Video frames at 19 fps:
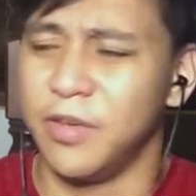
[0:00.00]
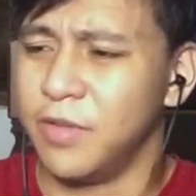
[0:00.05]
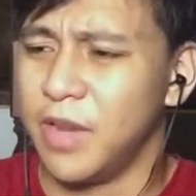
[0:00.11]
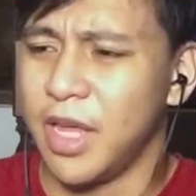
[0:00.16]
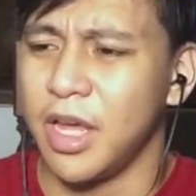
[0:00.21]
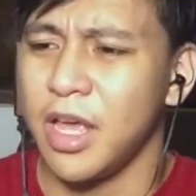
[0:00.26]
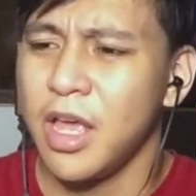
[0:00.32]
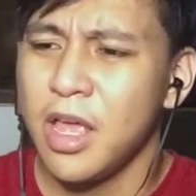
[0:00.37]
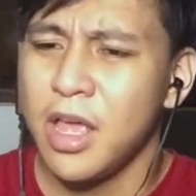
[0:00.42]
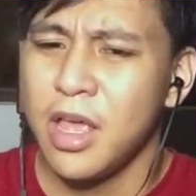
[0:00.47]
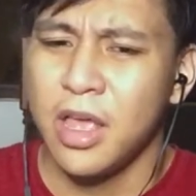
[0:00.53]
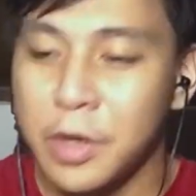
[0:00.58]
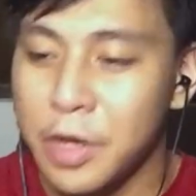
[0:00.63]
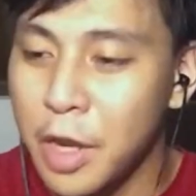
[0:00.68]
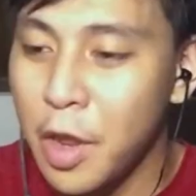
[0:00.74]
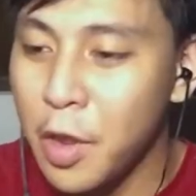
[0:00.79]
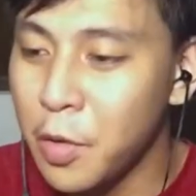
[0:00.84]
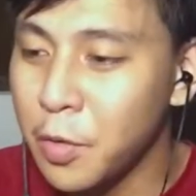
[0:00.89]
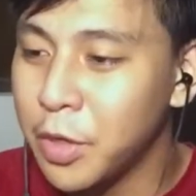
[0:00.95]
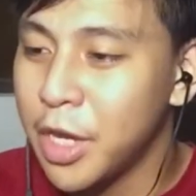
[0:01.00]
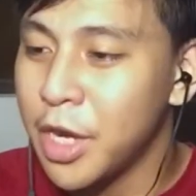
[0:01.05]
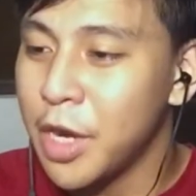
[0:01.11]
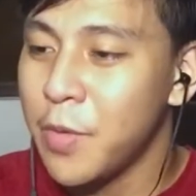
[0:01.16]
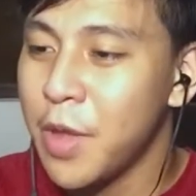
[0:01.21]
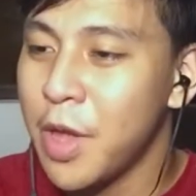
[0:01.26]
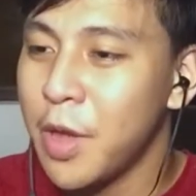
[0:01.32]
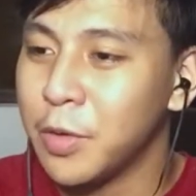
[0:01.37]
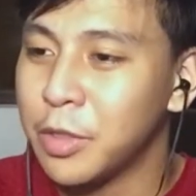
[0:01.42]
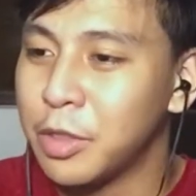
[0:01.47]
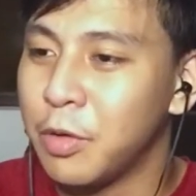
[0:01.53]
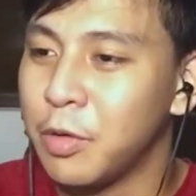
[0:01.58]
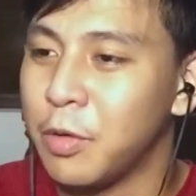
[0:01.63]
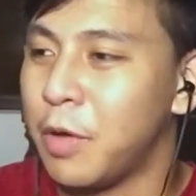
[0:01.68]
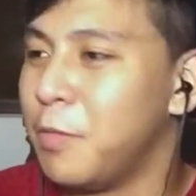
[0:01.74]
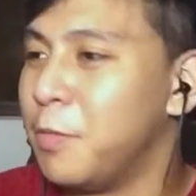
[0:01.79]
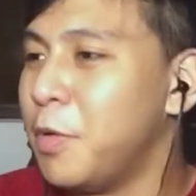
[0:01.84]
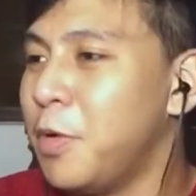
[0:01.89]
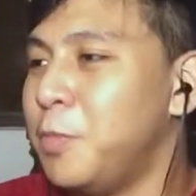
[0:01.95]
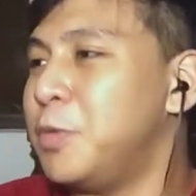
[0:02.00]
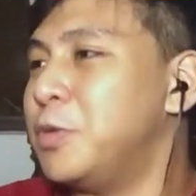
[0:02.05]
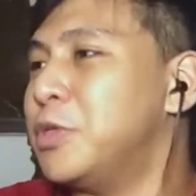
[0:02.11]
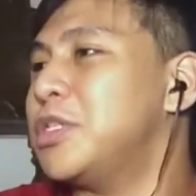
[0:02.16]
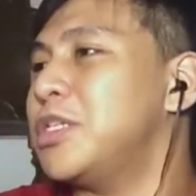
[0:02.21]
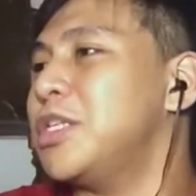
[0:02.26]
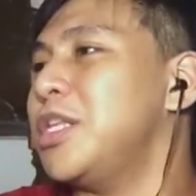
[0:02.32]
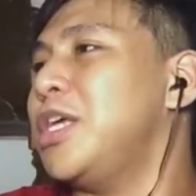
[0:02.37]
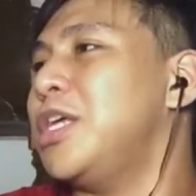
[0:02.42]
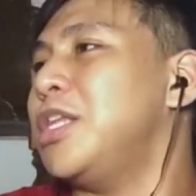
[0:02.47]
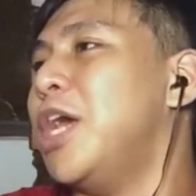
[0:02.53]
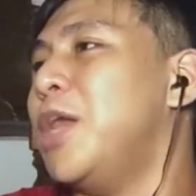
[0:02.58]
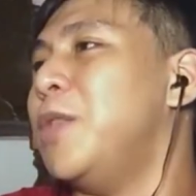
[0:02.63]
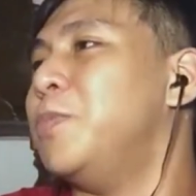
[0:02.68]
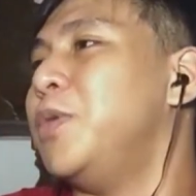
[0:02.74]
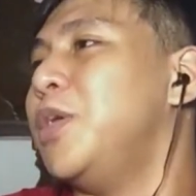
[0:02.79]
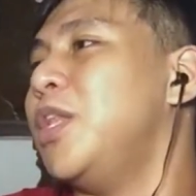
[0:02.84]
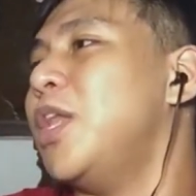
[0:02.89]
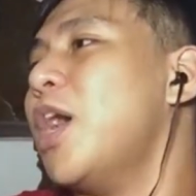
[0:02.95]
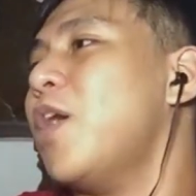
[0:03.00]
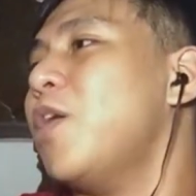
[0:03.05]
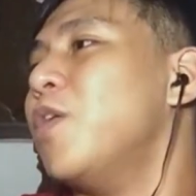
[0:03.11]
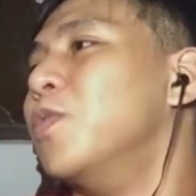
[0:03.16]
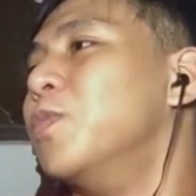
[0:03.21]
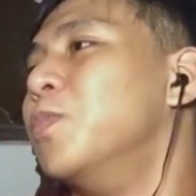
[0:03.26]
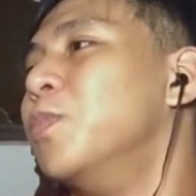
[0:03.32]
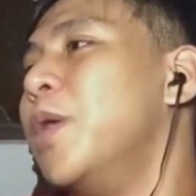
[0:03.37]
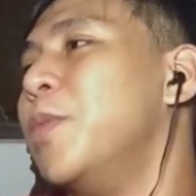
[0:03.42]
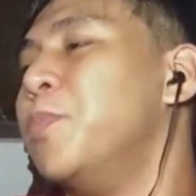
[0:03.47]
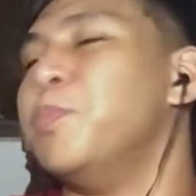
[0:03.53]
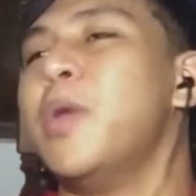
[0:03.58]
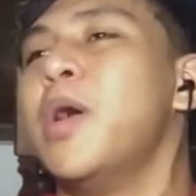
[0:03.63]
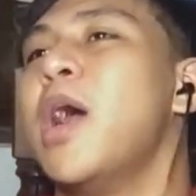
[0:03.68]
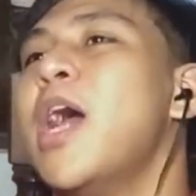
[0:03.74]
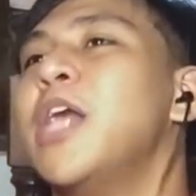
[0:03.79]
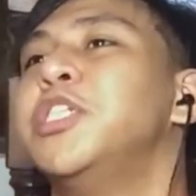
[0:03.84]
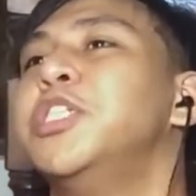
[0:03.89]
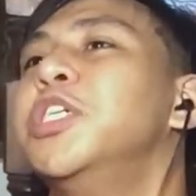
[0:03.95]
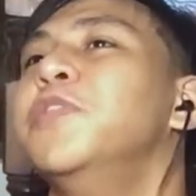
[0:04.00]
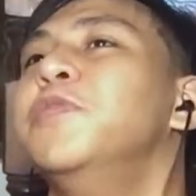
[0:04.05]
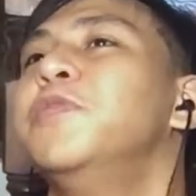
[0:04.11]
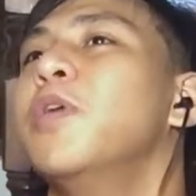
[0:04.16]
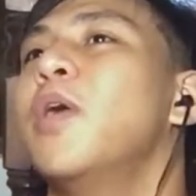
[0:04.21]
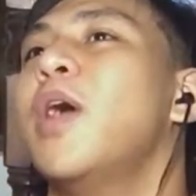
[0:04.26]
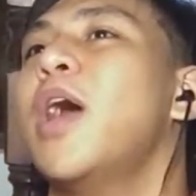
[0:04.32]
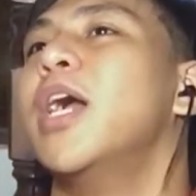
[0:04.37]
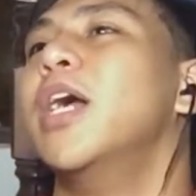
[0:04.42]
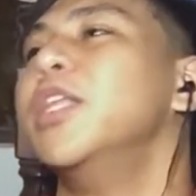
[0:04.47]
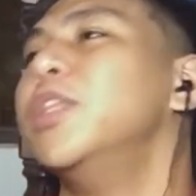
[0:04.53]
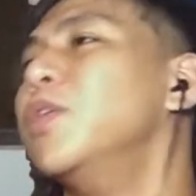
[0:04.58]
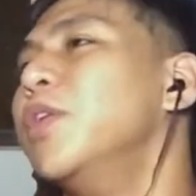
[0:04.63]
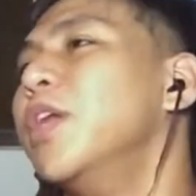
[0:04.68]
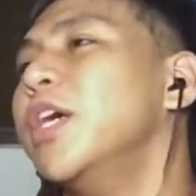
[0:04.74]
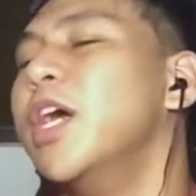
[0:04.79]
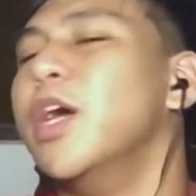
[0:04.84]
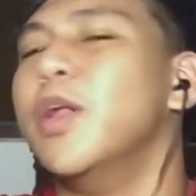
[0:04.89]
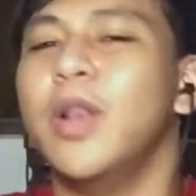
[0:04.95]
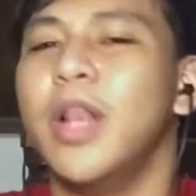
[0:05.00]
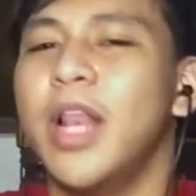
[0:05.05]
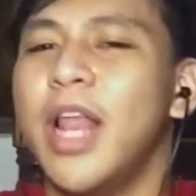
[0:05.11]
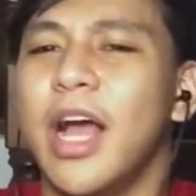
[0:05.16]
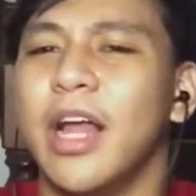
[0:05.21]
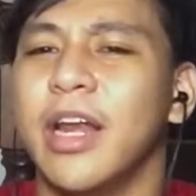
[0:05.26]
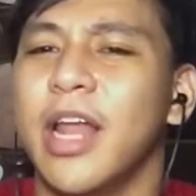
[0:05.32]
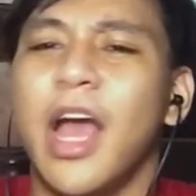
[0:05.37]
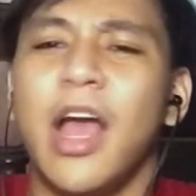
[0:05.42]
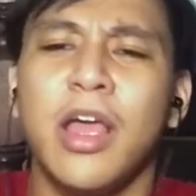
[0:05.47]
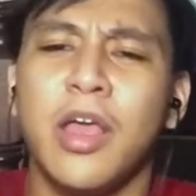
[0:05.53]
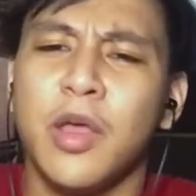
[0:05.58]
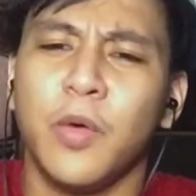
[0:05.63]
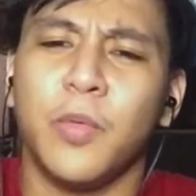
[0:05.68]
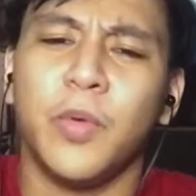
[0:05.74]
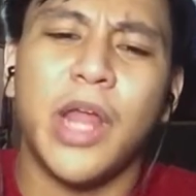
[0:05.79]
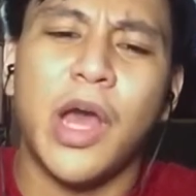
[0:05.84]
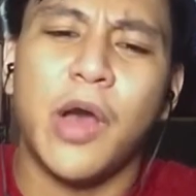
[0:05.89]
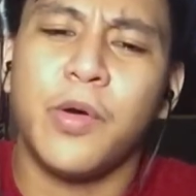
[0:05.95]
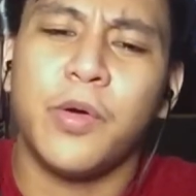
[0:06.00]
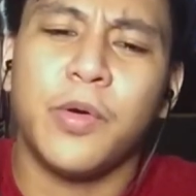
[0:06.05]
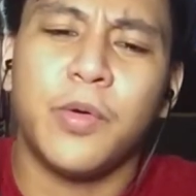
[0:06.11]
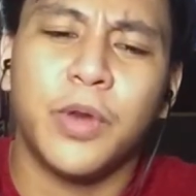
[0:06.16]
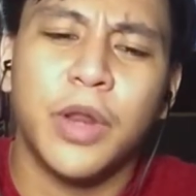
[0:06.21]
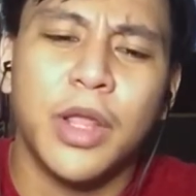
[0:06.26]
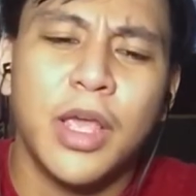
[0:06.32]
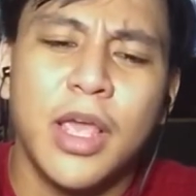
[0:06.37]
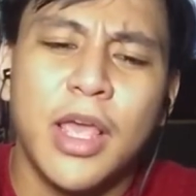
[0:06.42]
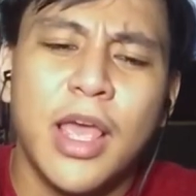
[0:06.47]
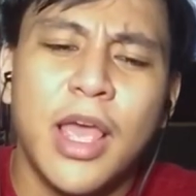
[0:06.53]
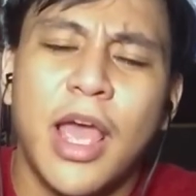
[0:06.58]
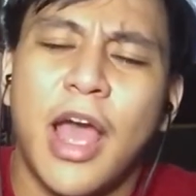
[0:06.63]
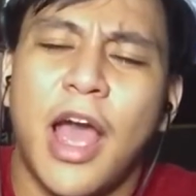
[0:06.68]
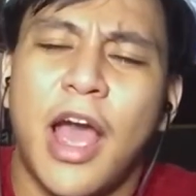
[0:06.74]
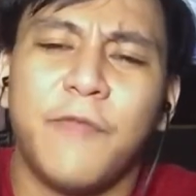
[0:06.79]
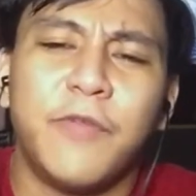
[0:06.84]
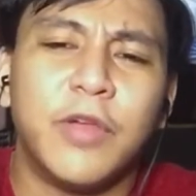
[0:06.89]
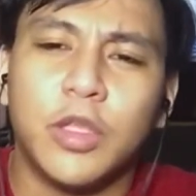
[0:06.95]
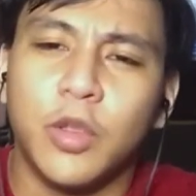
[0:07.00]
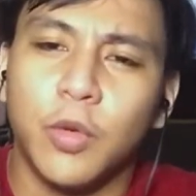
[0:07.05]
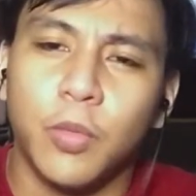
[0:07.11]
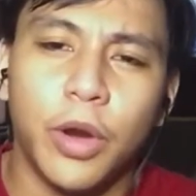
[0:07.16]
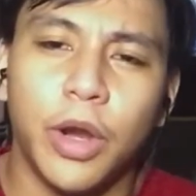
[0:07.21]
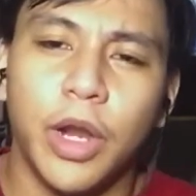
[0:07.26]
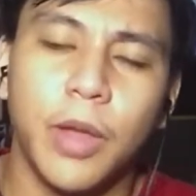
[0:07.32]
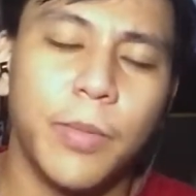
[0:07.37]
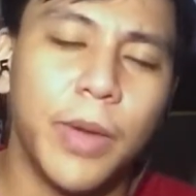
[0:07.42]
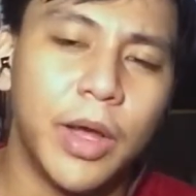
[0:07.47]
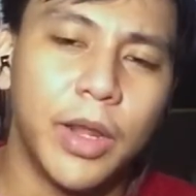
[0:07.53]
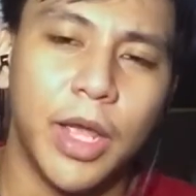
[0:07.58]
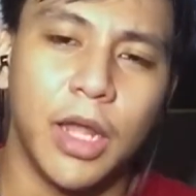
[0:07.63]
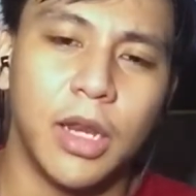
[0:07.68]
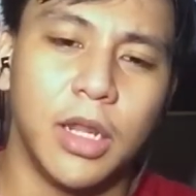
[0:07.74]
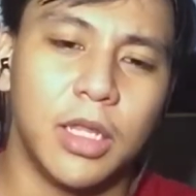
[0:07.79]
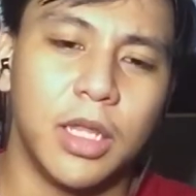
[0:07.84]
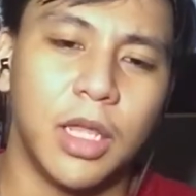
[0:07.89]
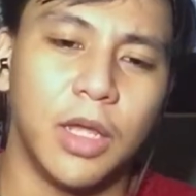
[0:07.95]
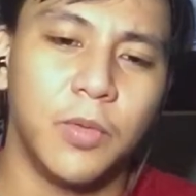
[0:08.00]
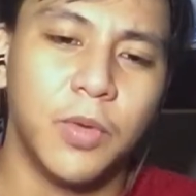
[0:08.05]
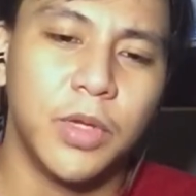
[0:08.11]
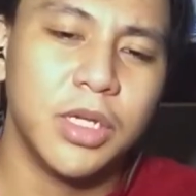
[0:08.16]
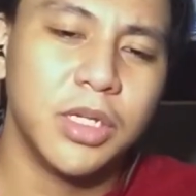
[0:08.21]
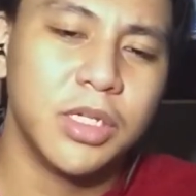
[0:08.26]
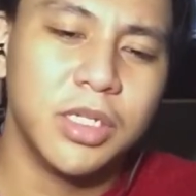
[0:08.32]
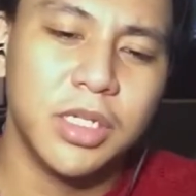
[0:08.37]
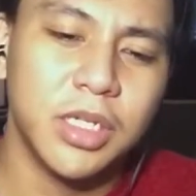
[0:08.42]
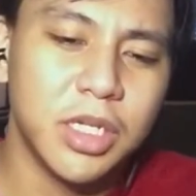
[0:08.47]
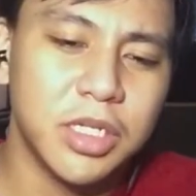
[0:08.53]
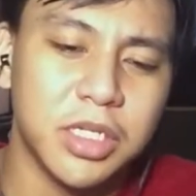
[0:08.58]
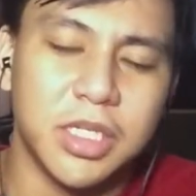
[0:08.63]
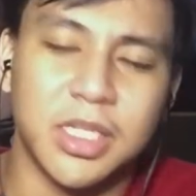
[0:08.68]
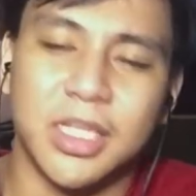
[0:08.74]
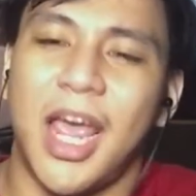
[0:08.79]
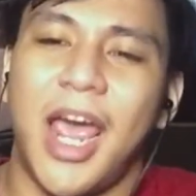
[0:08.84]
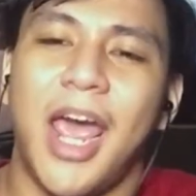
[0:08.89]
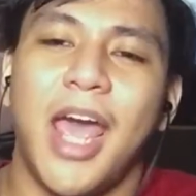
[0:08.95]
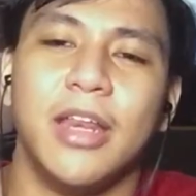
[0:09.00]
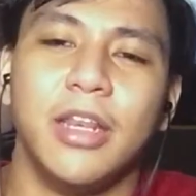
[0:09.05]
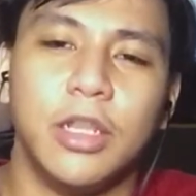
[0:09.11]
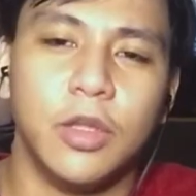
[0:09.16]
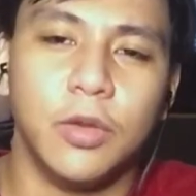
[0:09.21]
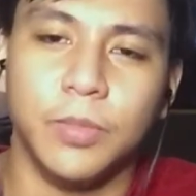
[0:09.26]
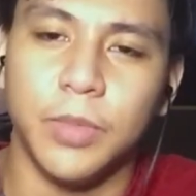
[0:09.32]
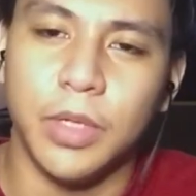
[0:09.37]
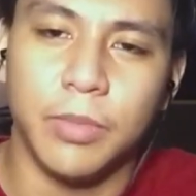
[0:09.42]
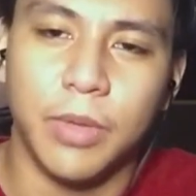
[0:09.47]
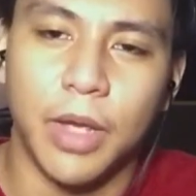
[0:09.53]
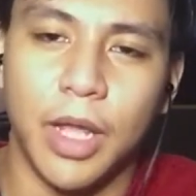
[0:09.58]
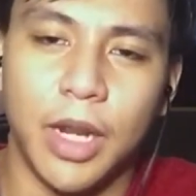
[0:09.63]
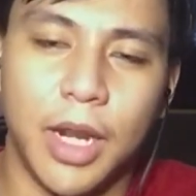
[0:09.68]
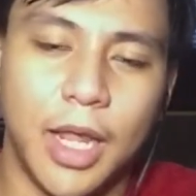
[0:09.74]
Like, oh, ginawa ko to. Obviously, dahil bida ako, ma-achieve ko kagad to ng ganun lang na without having to worry about anything. Which is just sad to me, man.